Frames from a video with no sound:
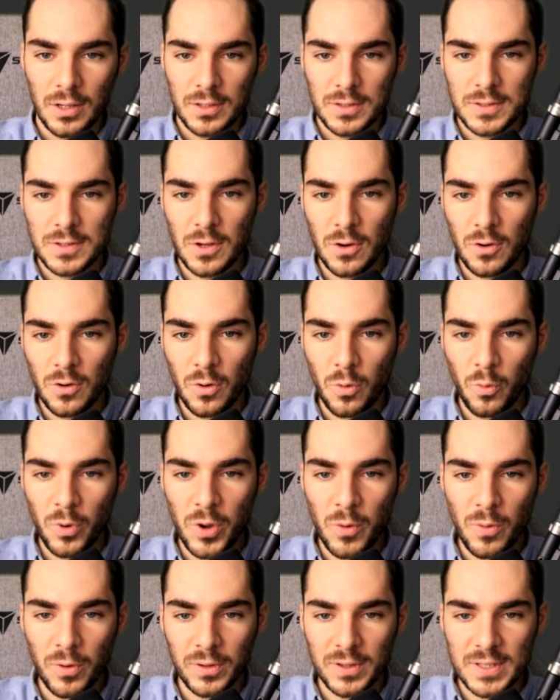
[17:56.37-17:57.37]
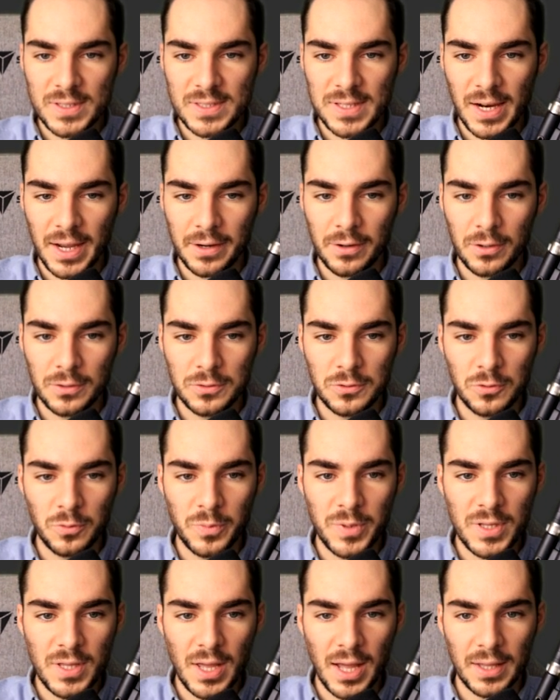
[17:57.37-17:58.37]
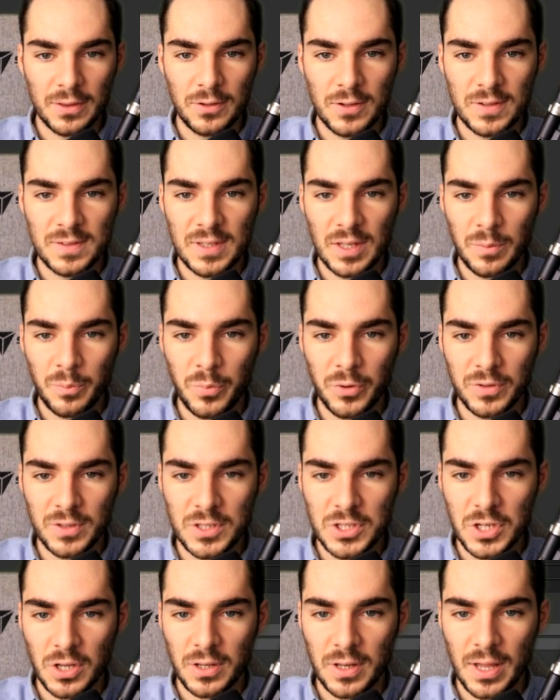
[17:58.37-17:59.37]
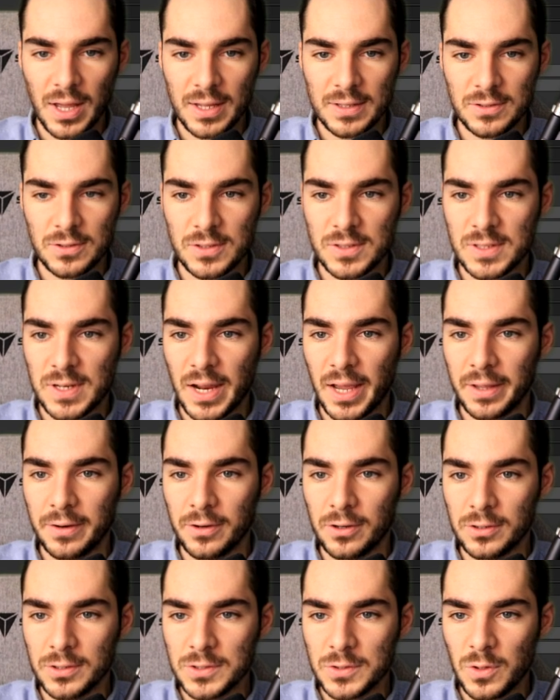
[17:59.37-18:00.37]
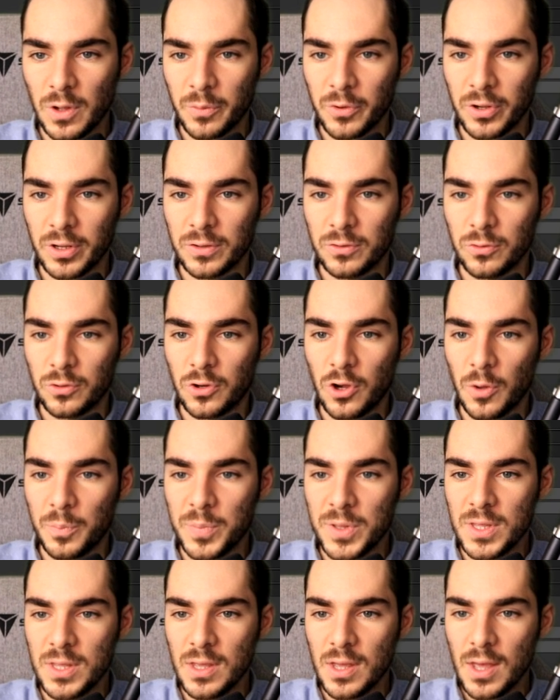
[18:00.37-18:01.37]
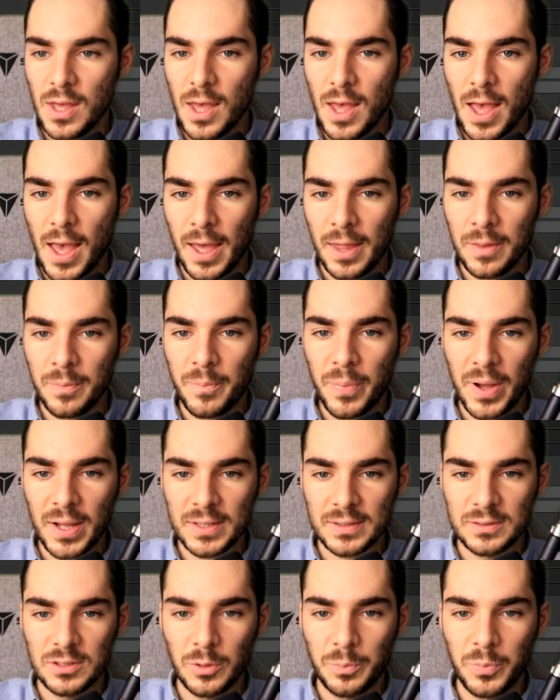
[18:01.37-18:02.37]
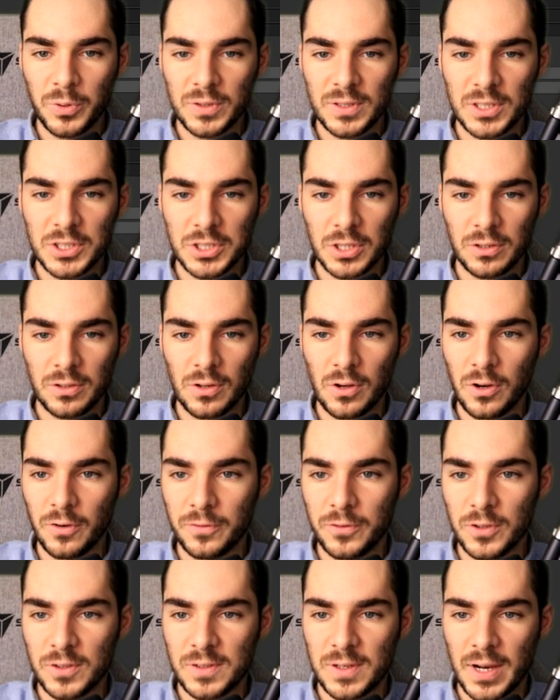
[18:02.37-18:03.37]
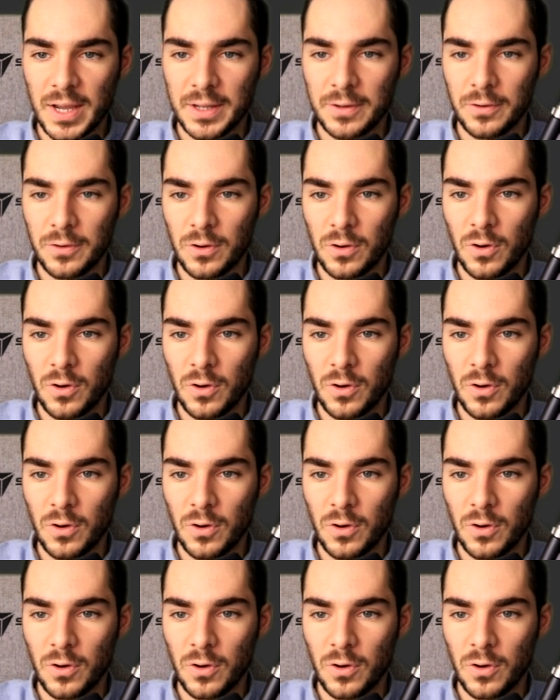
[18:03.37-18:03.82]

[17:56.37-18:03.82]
So we want the slider to be at the same position as the slider. So I'm going to copy and pass the position of the slider